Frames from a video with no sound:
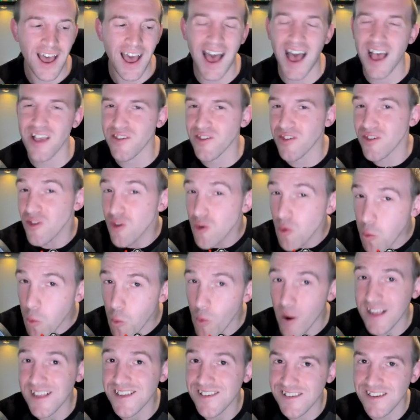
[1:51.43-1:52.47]
has
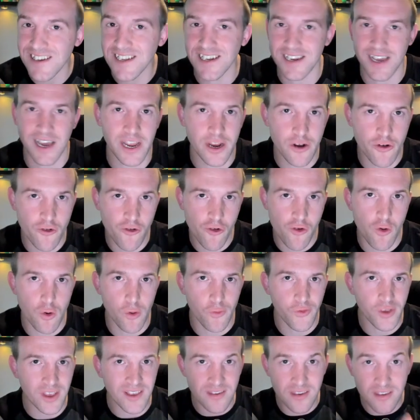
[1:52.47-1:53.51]
29
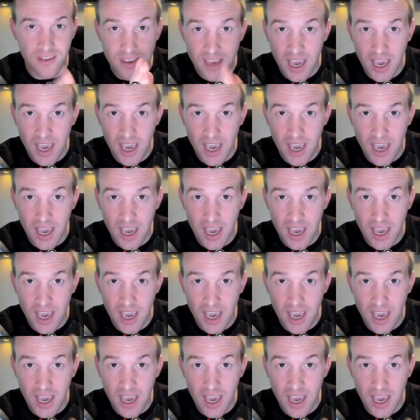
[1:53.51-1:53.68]
trophies.